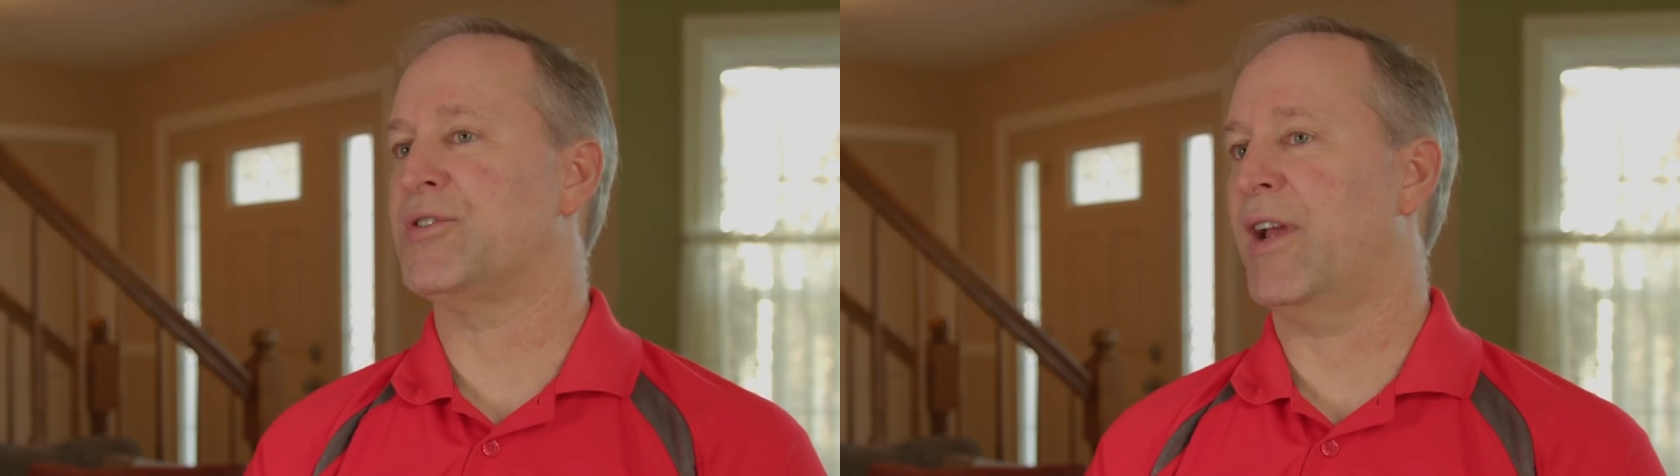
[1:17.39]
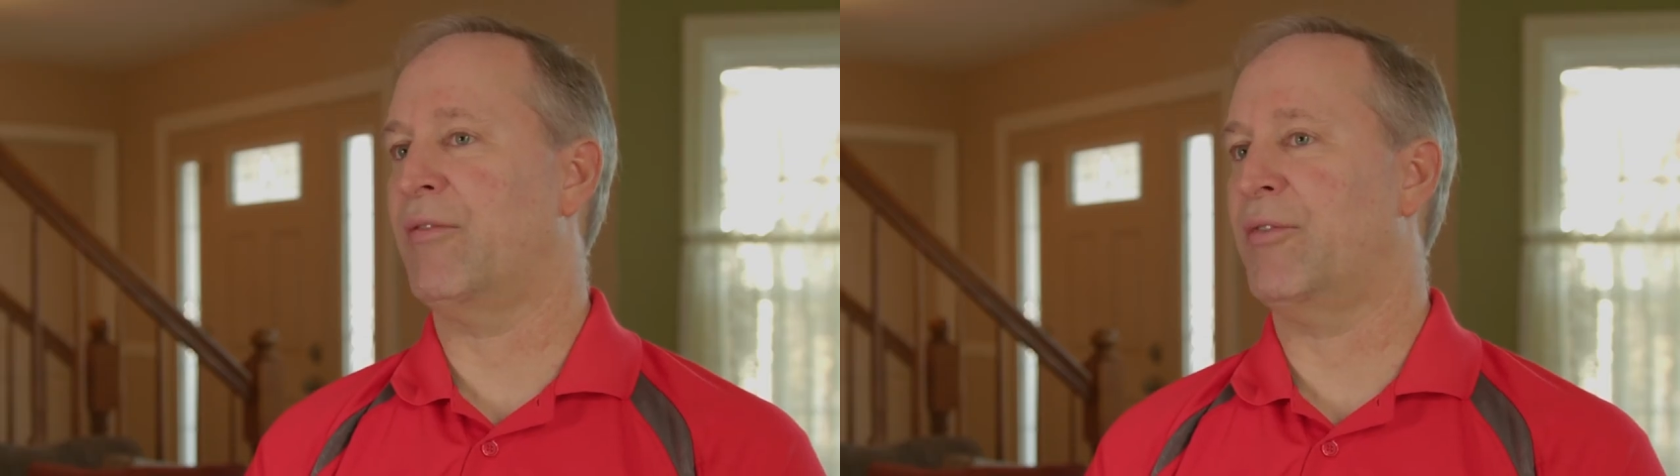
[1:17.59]

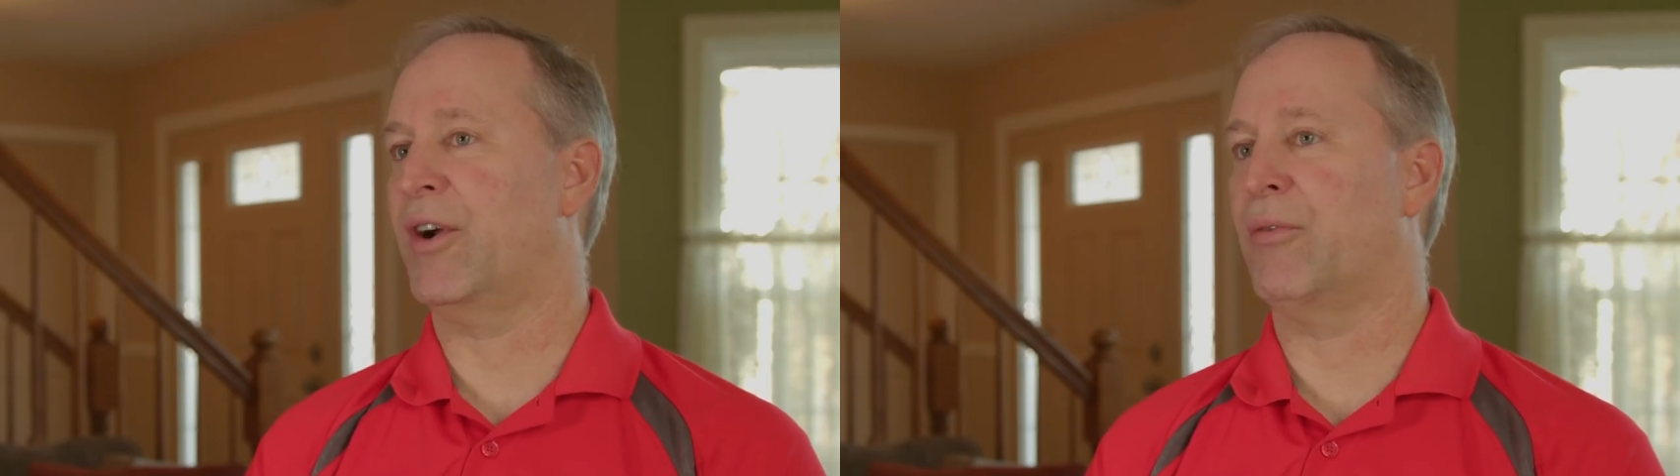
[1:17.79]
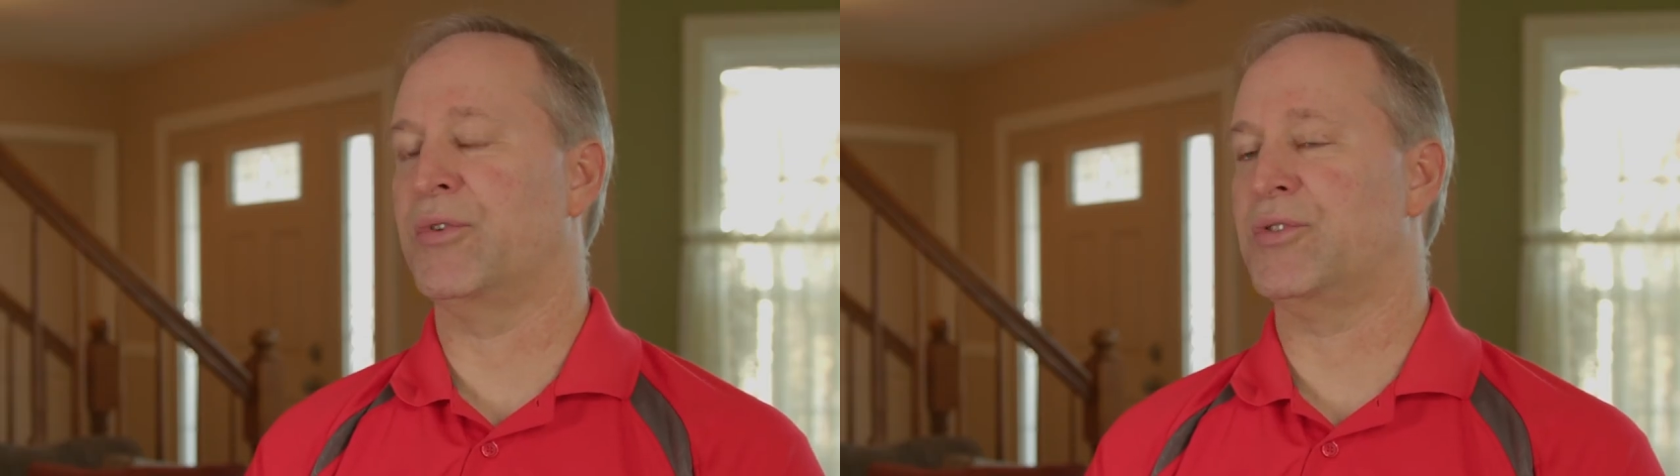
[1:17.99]
staff
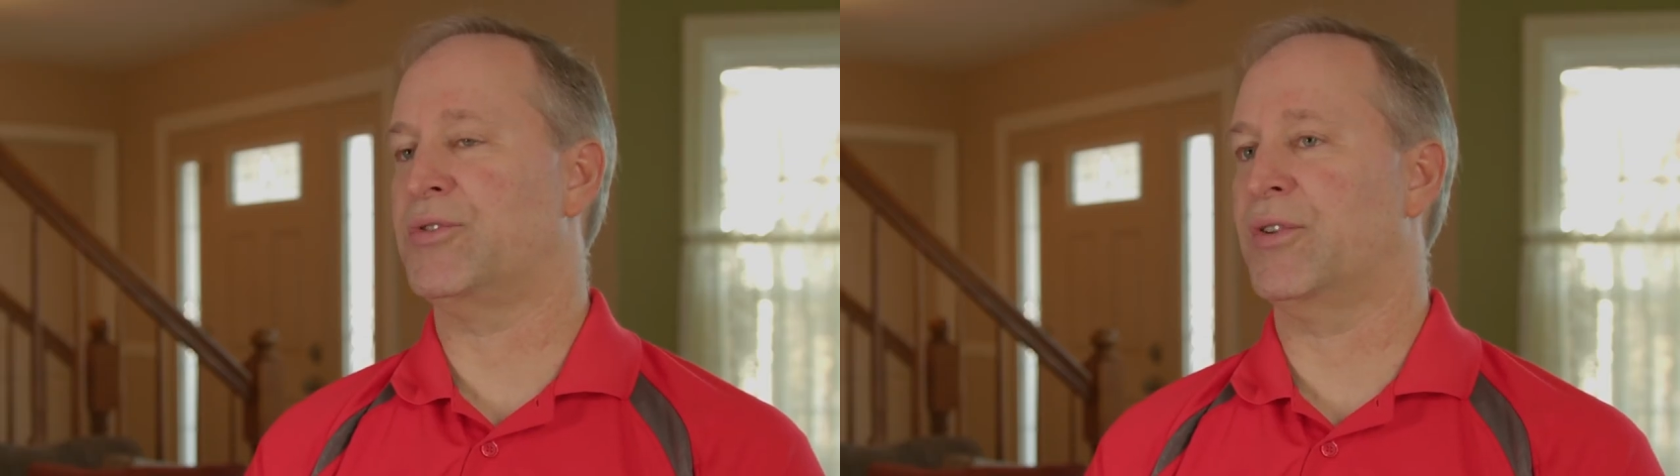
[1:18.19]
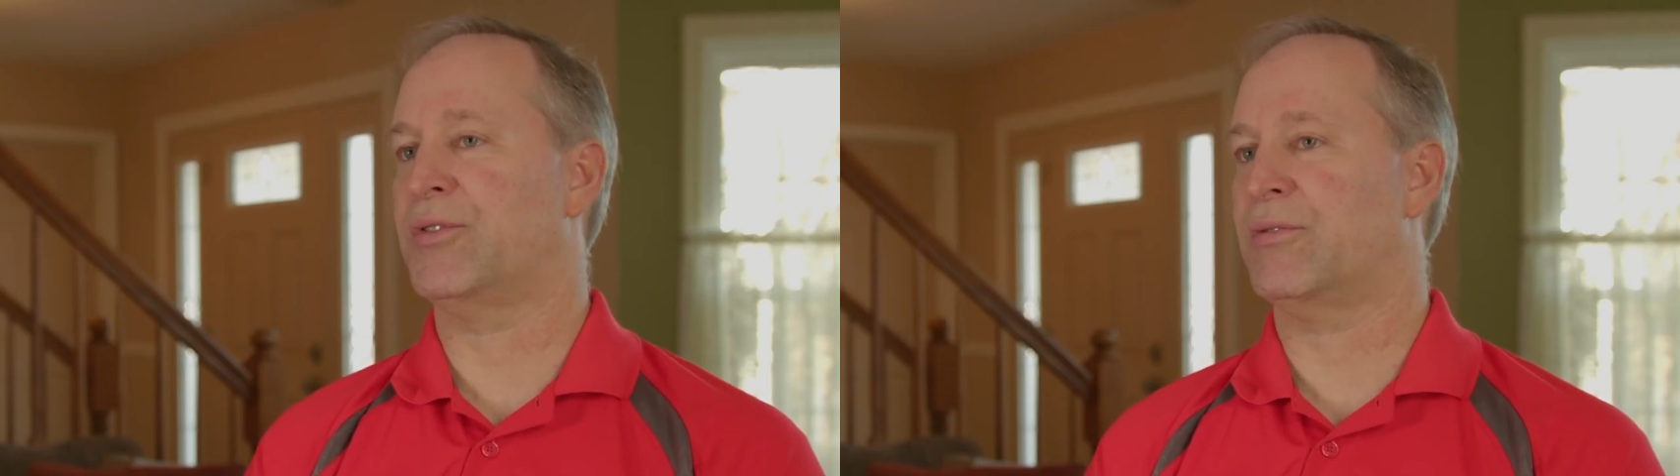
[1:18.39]
there was
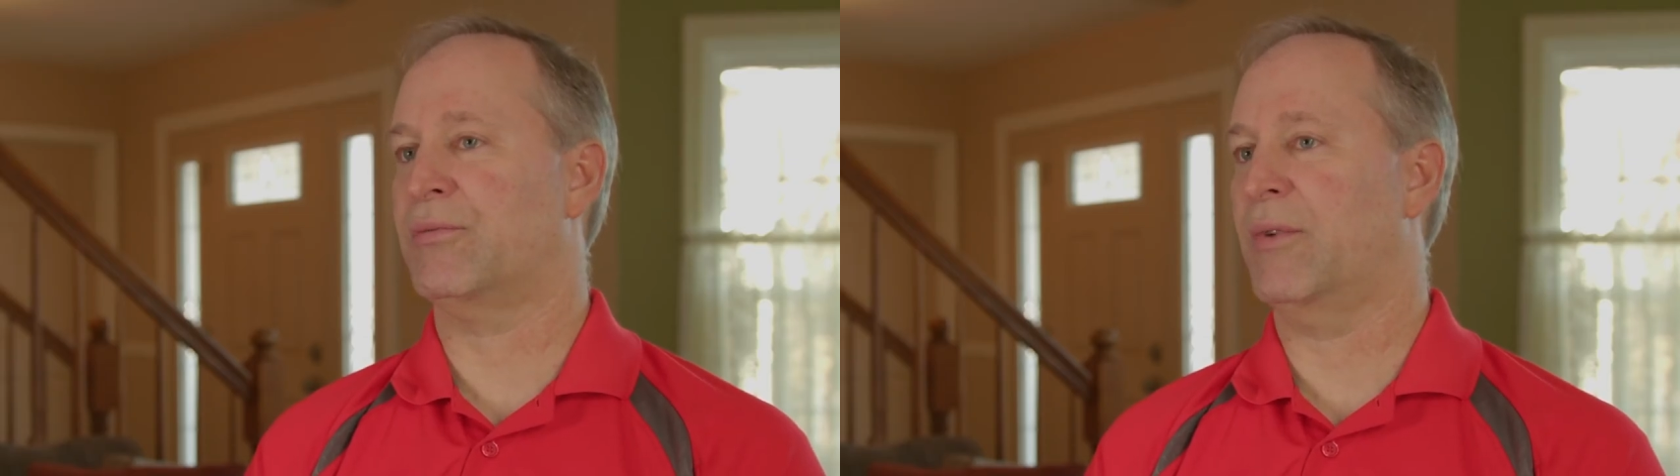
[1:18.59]
just,